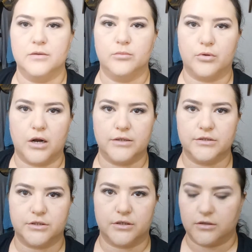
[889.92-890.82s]

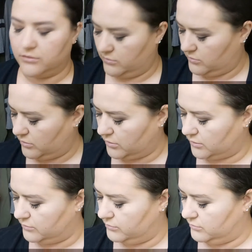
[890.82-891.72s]
Bronzer
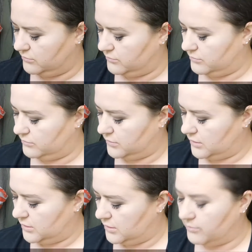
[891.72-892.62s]
or
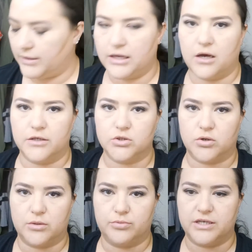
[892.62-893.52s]
my contour
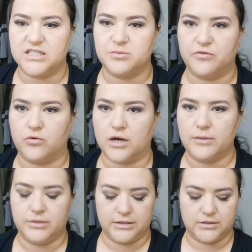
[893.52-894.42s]
in place before I
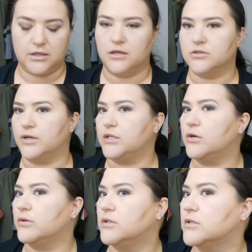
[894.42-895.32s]
blend it all, so I know
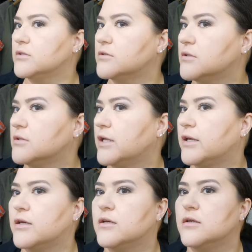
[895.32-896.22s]
it looks like
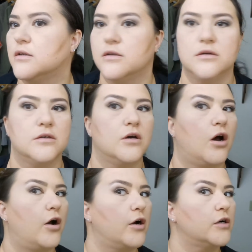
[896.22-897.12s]

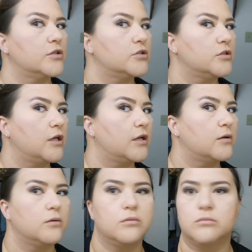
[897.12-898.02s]
harsh, like
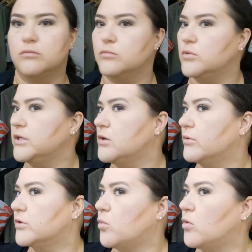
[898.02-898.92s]
We going
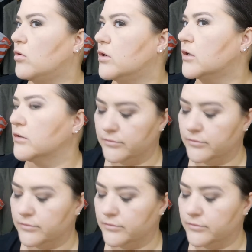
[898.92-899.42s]
to war.